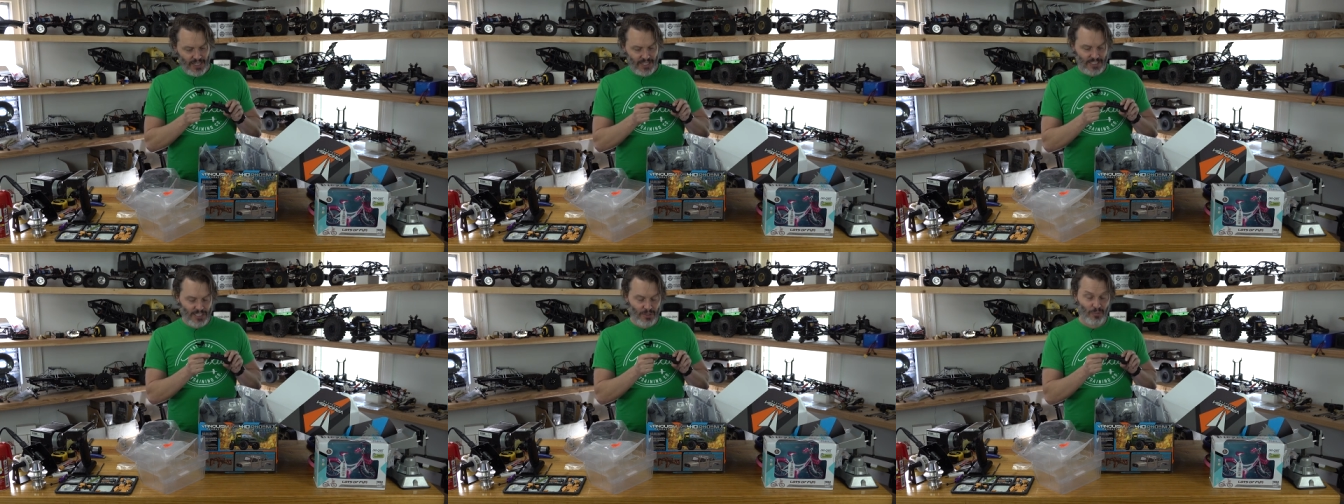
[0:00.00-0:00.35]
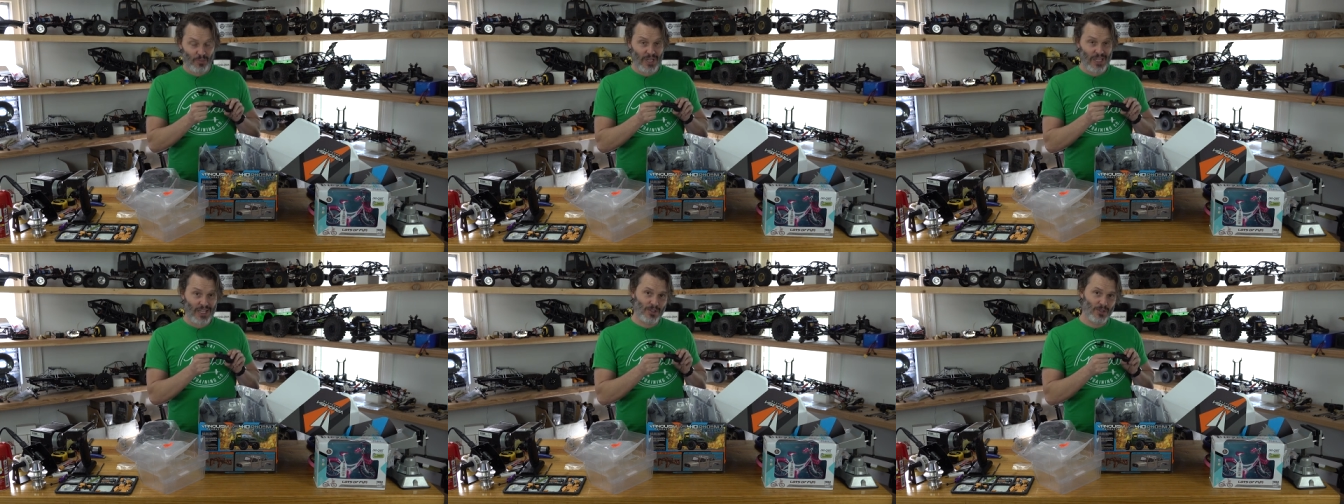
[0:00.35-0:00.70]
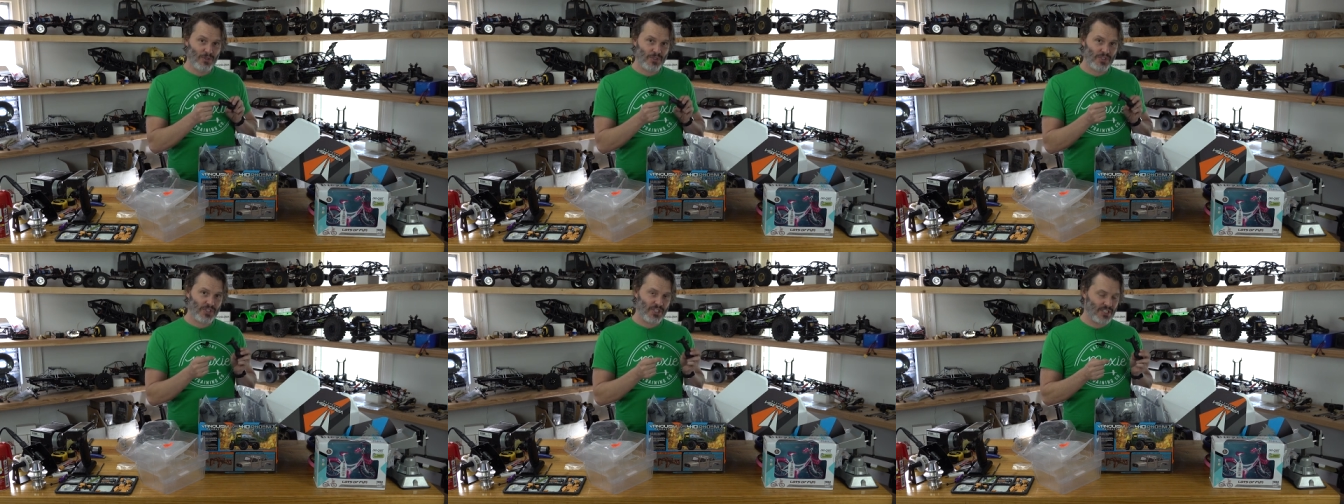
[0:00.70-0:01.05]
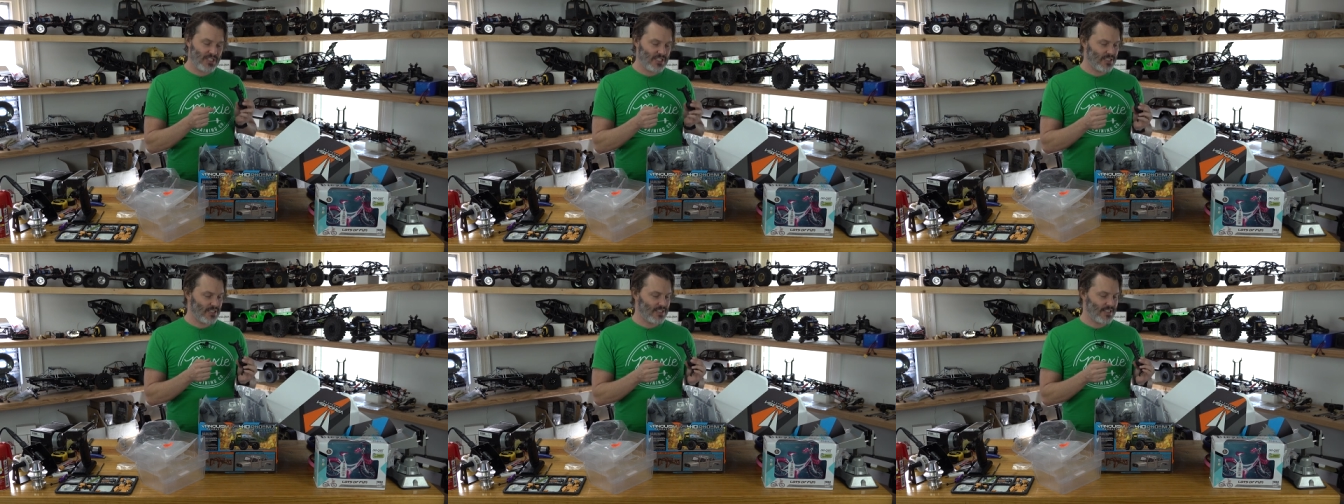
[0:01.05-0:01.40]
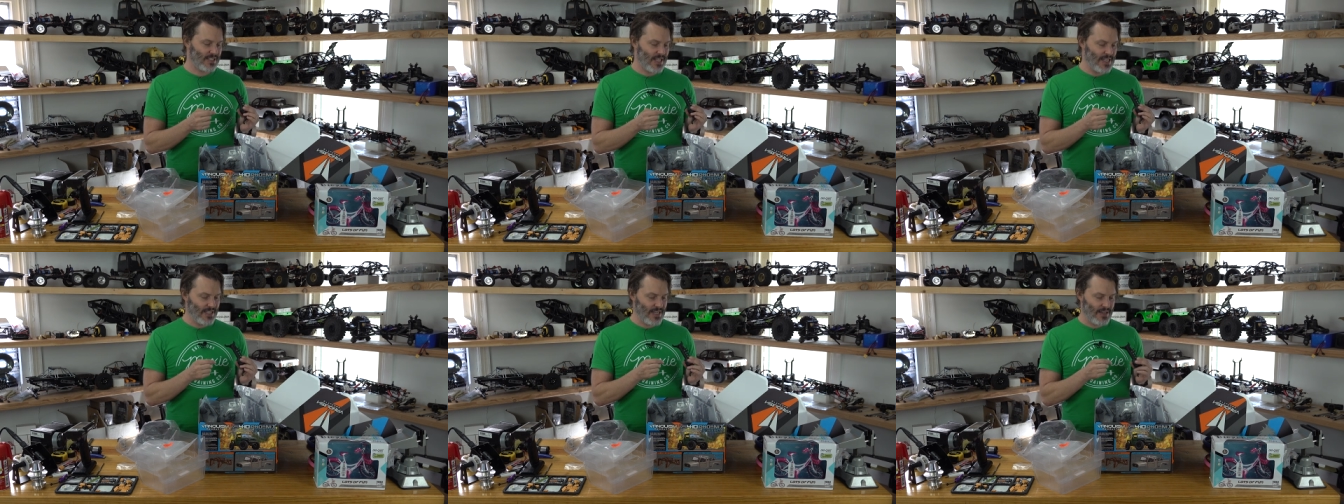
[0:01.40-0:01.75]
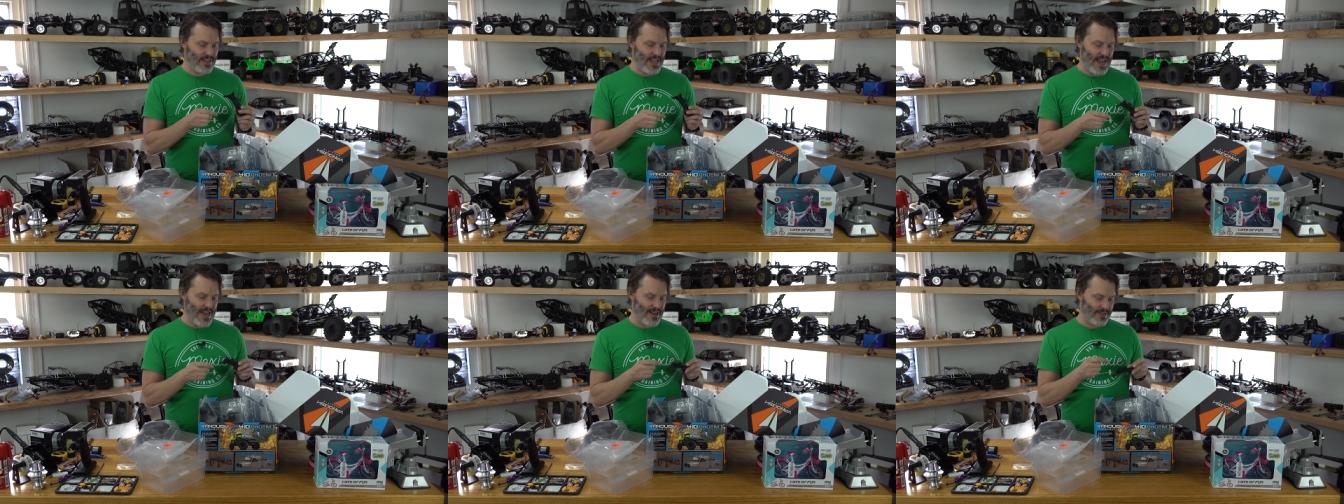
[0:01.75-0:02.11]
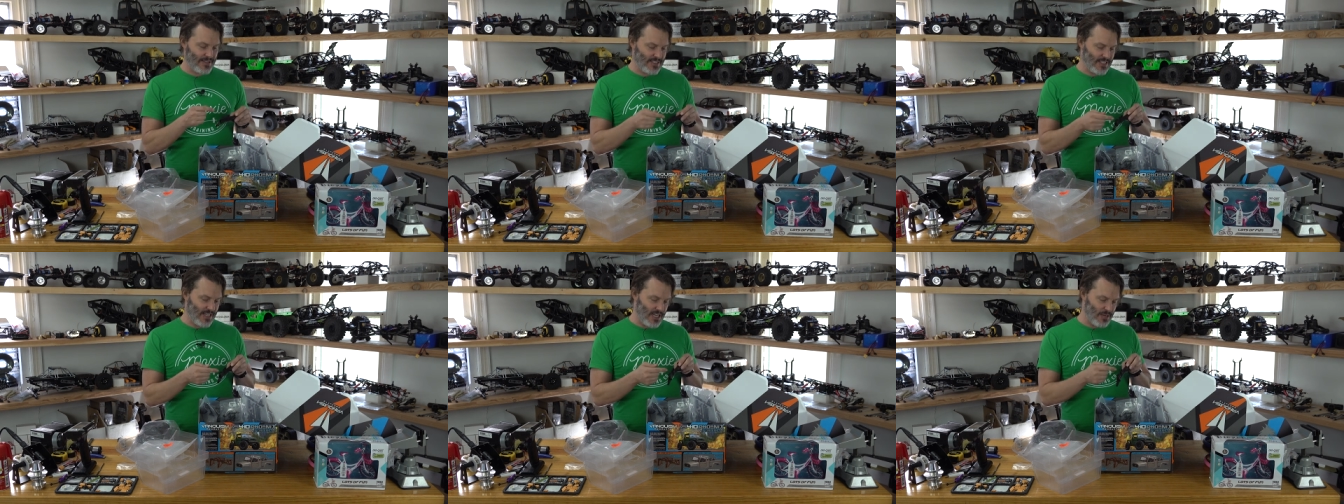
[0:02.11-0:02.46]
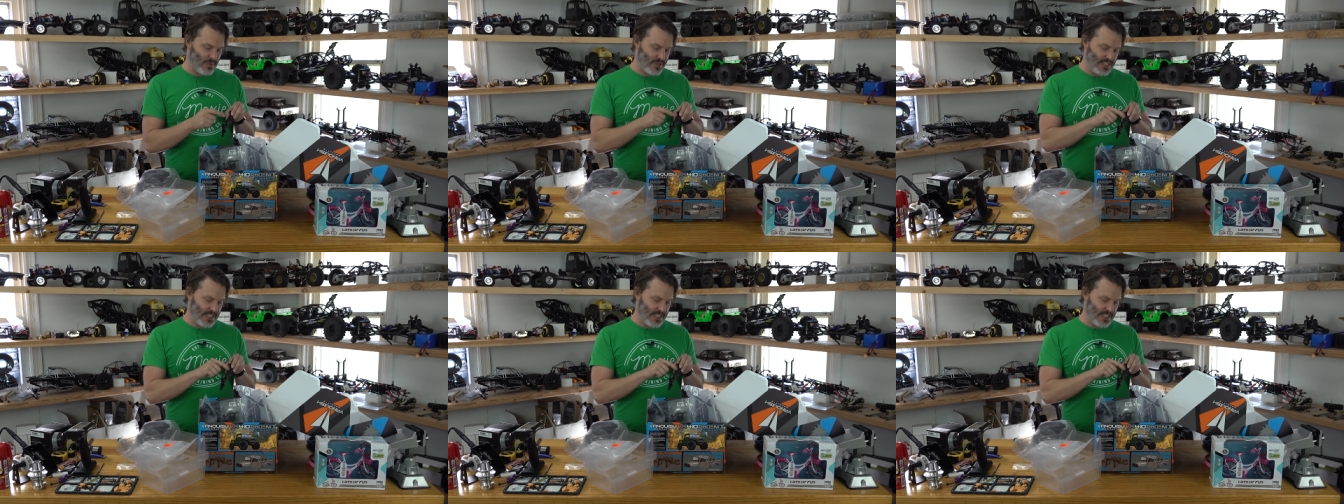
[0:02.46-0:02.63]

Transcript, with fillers: Is it being loose just slightly on the outside,